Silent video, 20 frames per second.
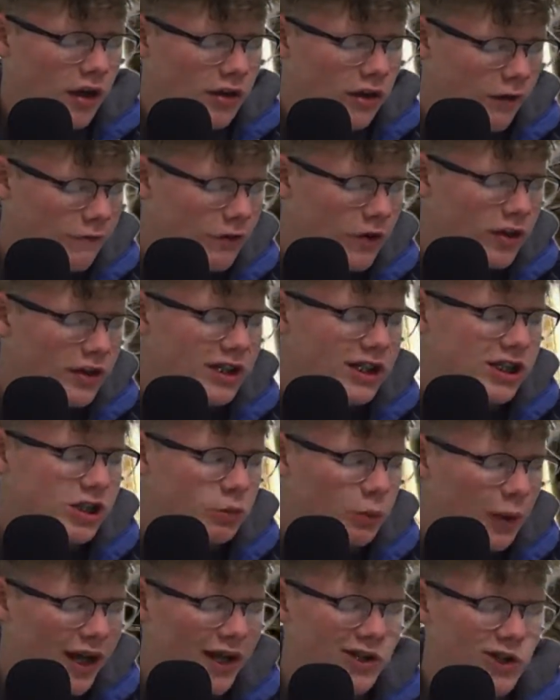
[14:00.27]
Now, for the
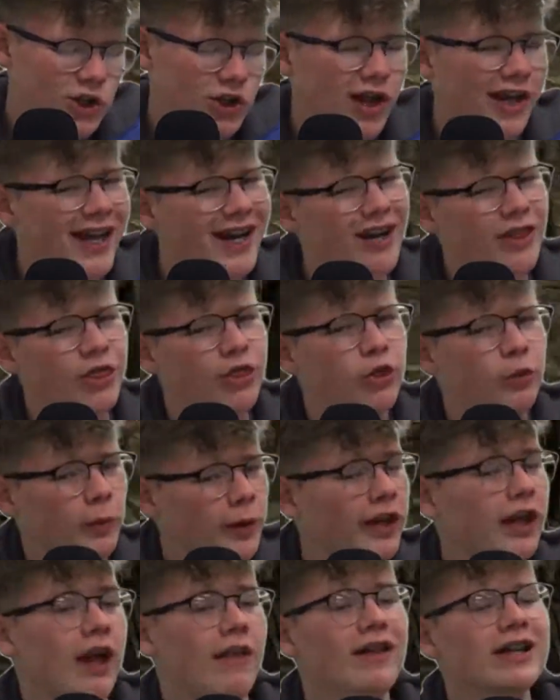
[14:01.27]
Switch, they get a
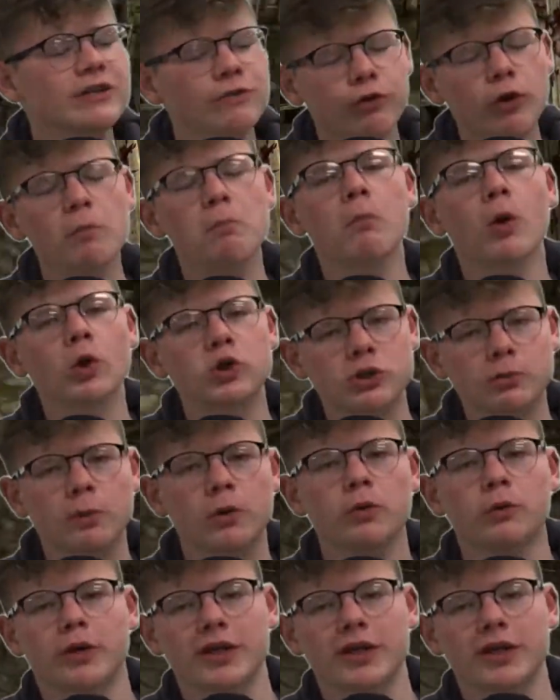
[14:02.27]
3, and that's for multiple